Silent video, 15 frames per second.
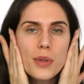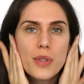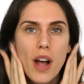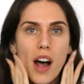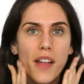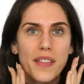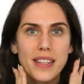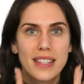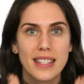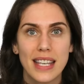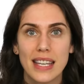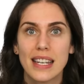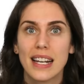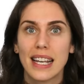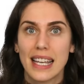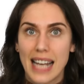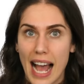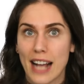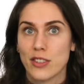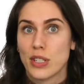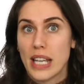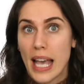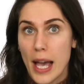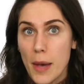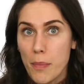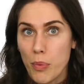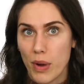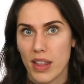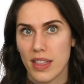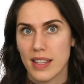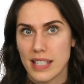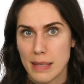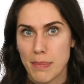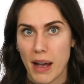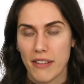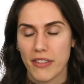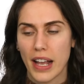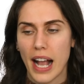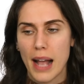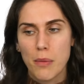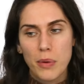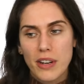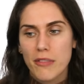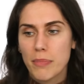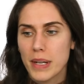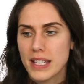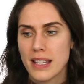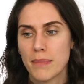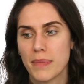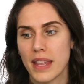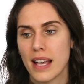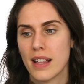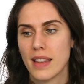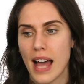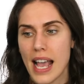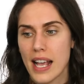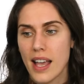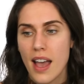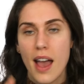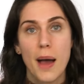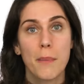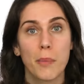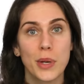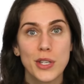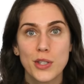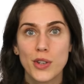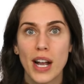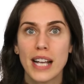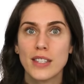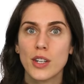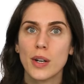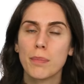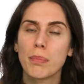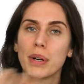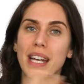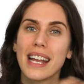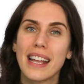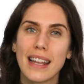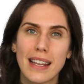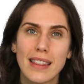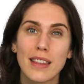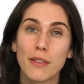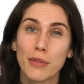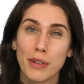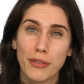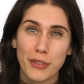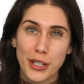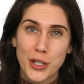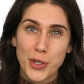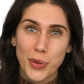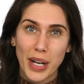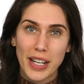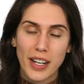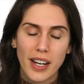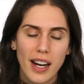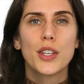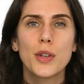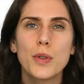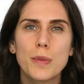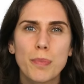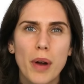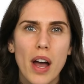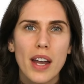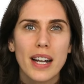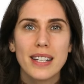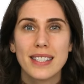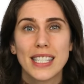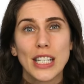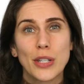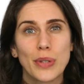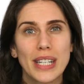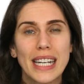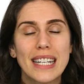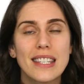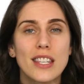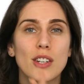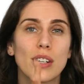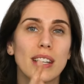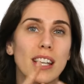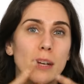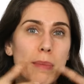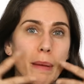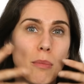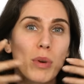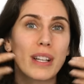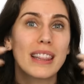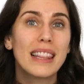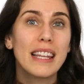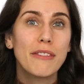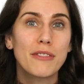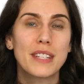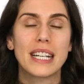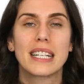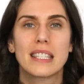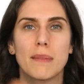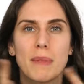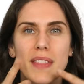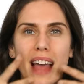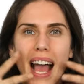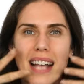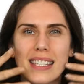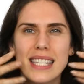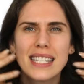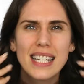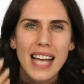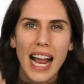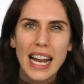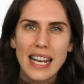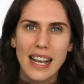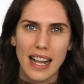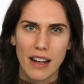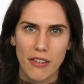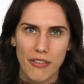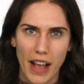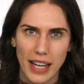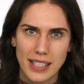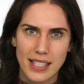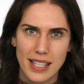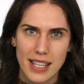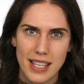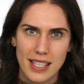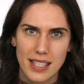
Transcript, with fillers: goes on the skin. It can actually help with depuffing. I would have put something like moisturizer, put it in the refrigerator. Use products and ingredients that are a little bit more lifting, something that has a tightening effect to the